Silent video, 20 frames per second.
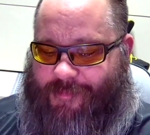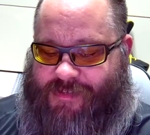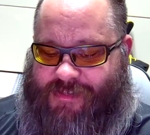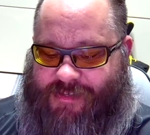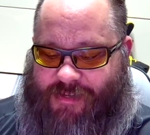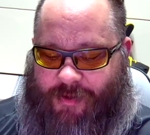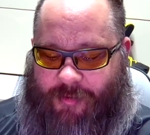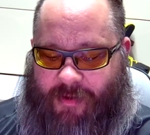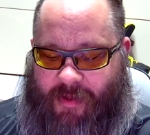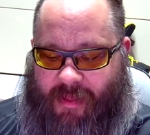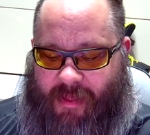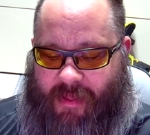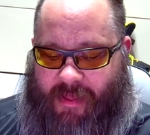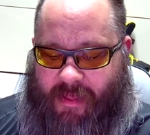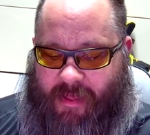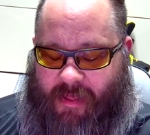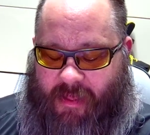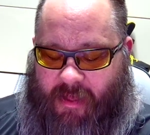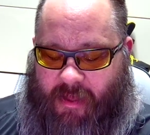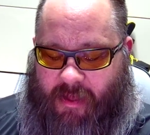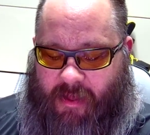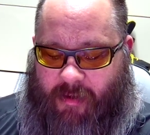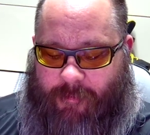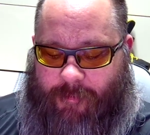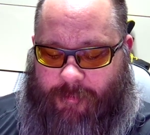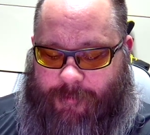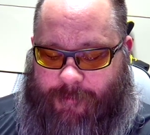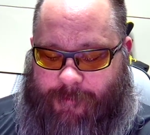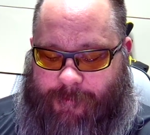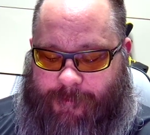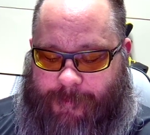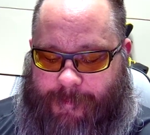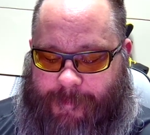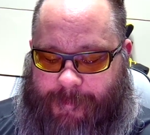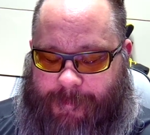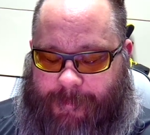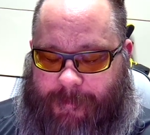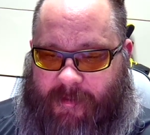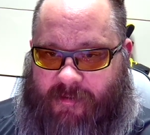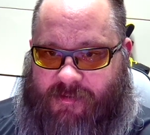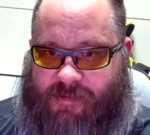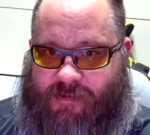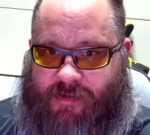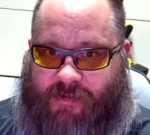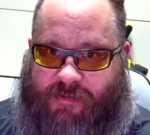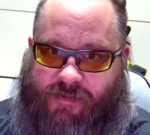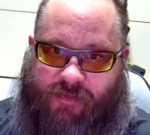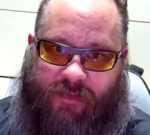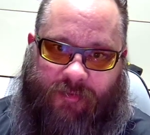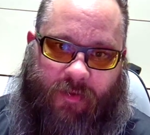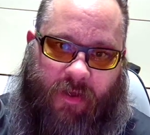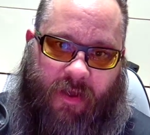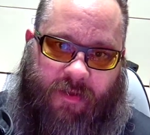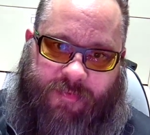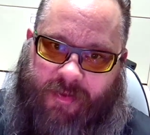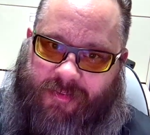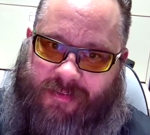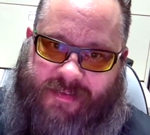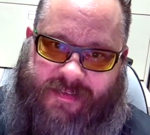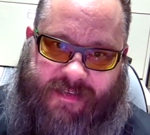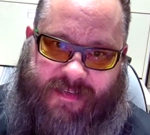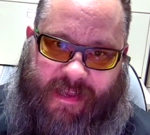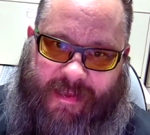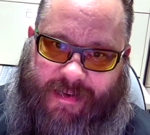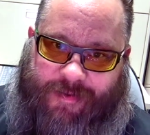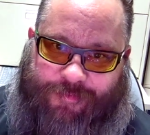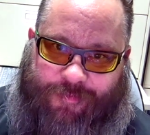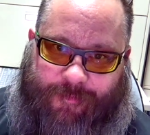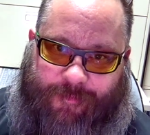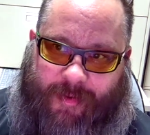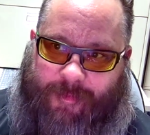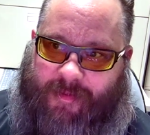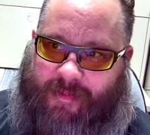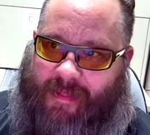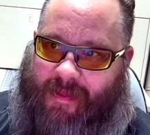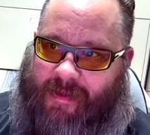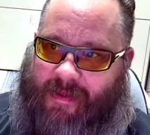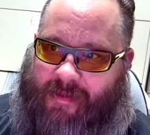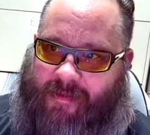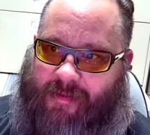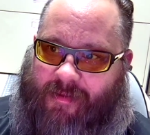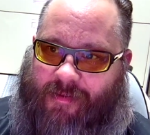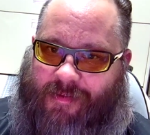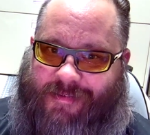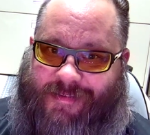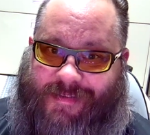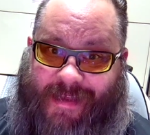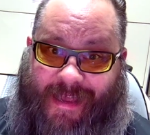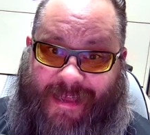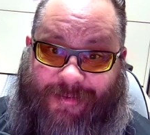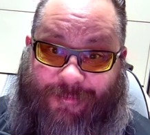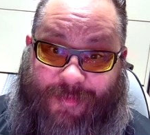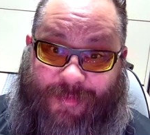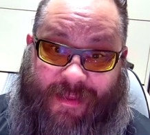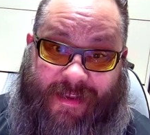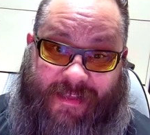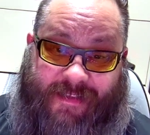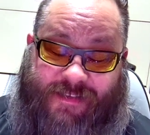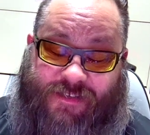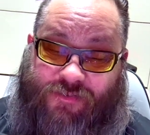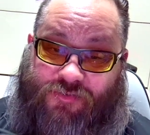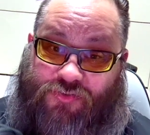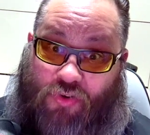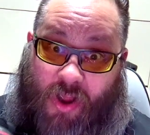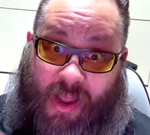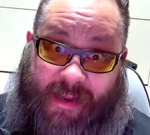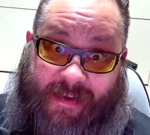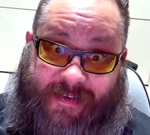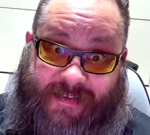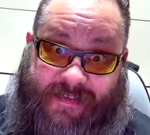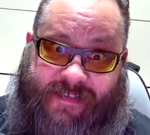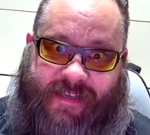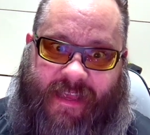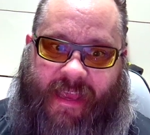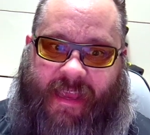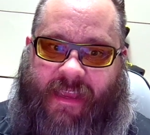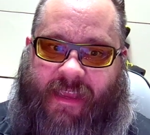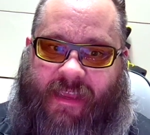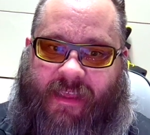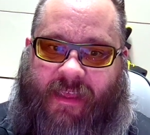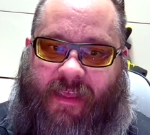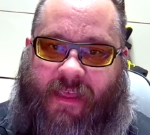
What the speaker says: So I took them off. I only skated for maybe like 10 minutes trying to skate,